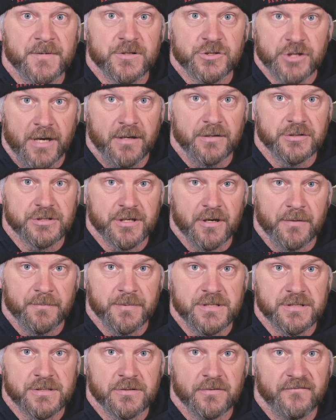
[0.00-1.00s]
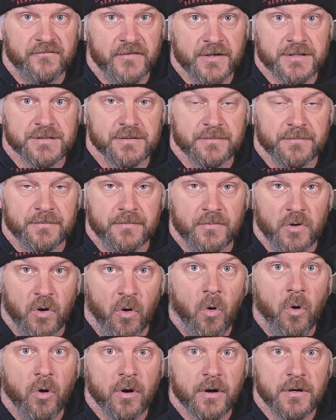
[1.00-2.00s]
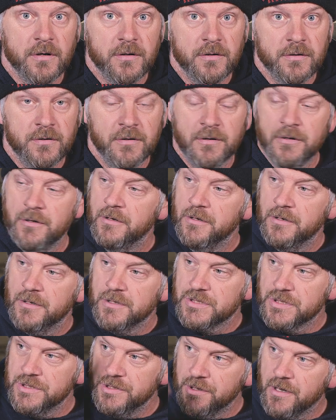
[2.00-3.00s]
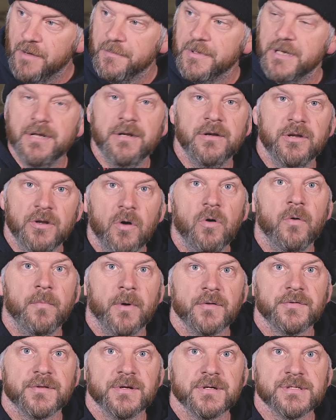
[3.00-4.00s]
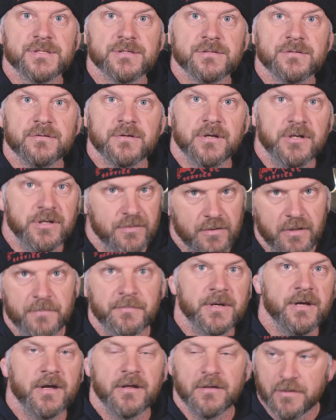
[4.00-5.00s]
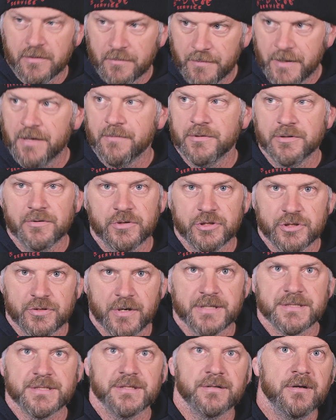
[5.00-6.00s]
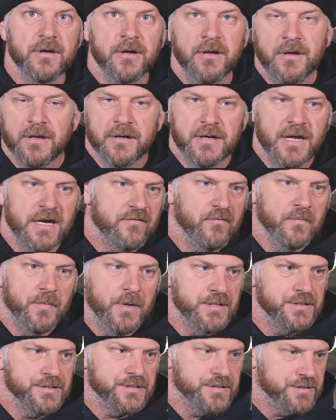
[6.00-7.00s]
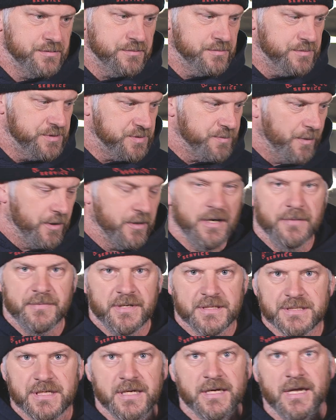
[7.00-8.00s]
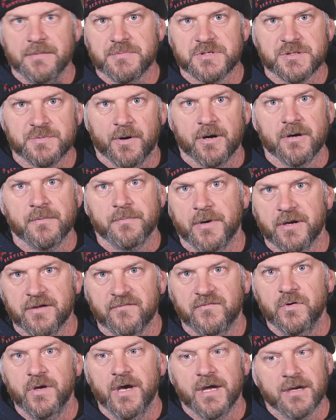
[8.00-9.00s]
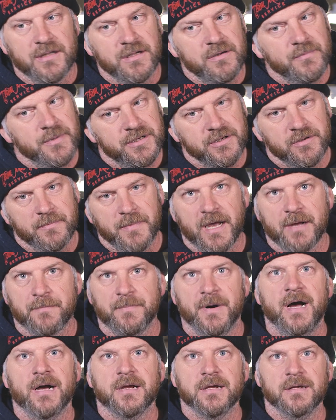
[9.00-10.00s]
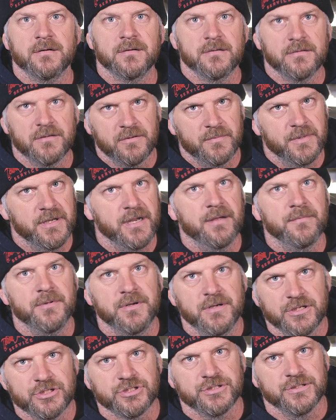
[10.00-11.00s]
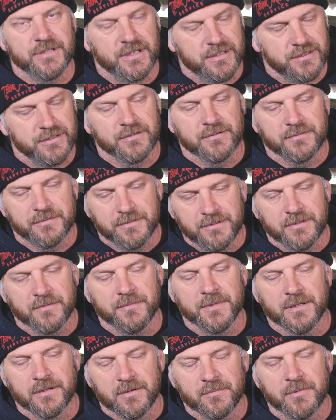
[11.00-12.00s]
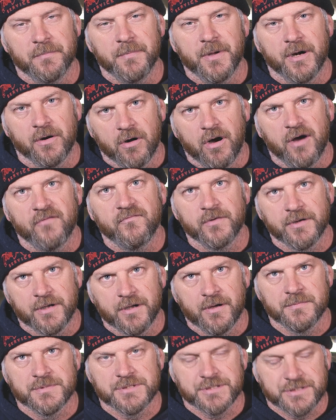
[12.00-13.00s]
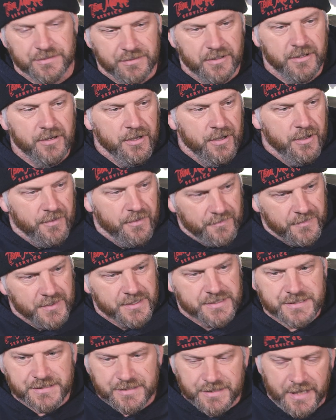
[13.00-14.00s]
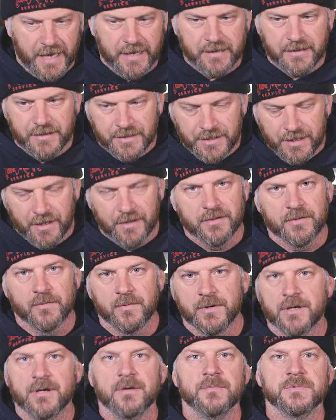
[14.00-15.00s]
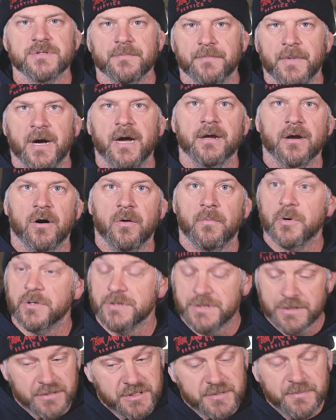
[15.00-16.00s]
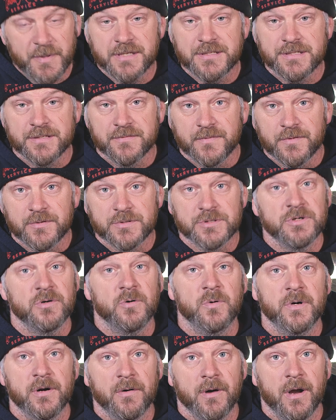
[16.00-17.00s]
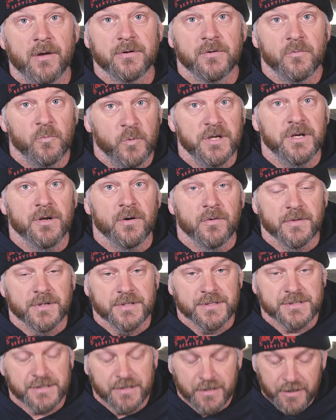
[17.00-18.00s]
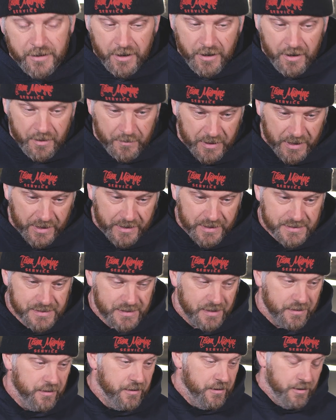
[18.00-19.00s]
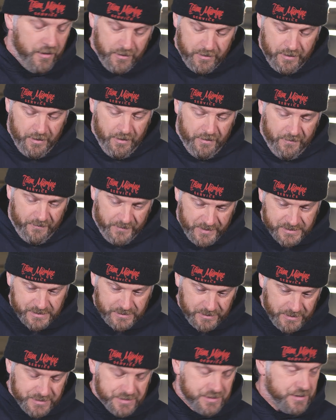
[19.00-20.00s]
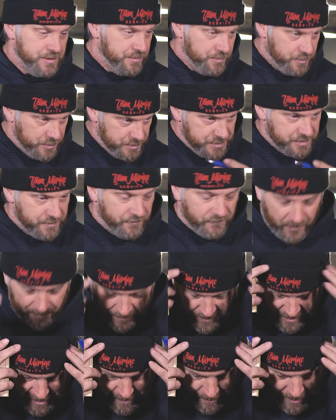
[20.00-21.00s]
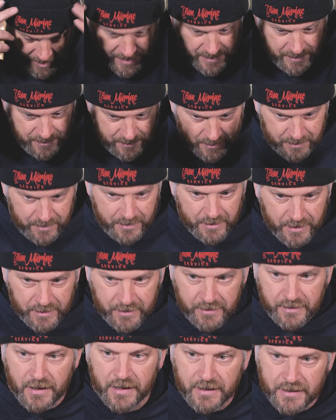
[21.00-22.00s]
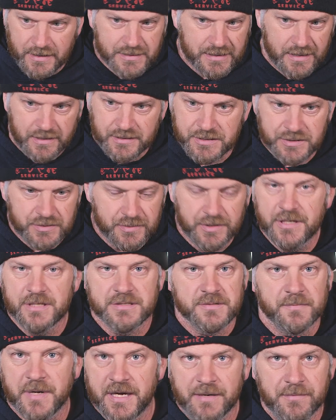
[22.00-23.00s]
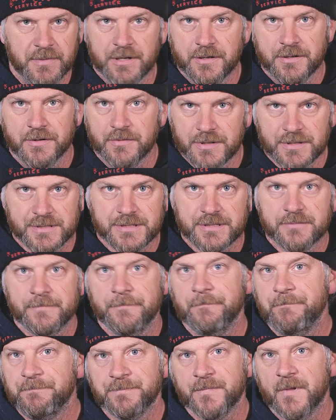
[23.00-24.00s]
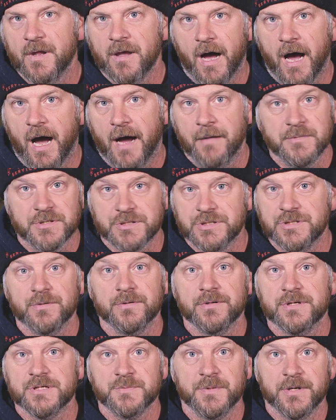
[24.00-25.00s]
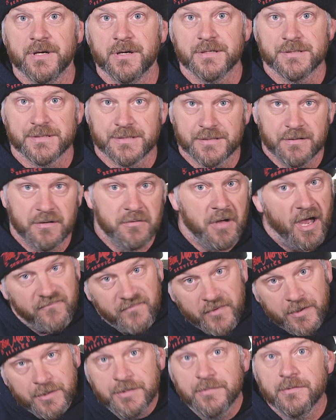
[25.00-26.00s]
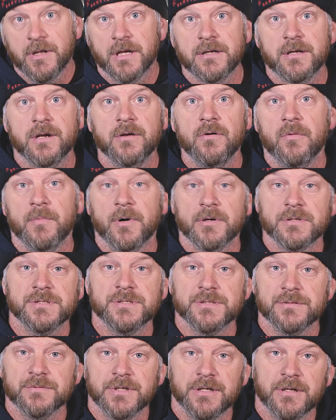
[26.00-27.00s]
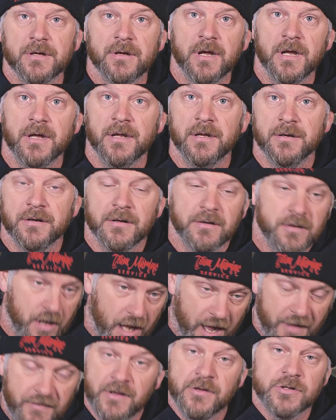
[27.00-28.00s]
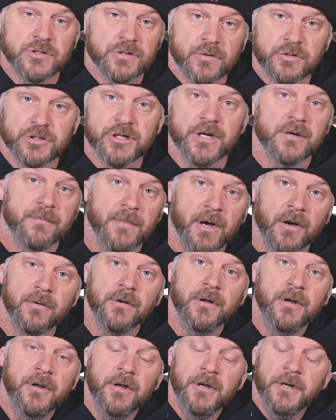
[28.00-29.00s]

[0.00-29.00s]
challenge the companies to go fix them, or so you coming in know about this and you'll be a little bit able to address it. Not everybody's smart. I'm not saying I'm smart, but if you got a little bit in your back pocket, a little bit of ammunition, then you're gonna be a little bit better off when it comes to this, that, and the other when it comes to buying outboards. They're expensive. There's no way around it. We know this. But like I said, this list was from this mind, and like I say, Suzuki doesn't pay me to do this. I'm just doing this because I figured you'd like to know about Suzuki, and I think you should go check them out.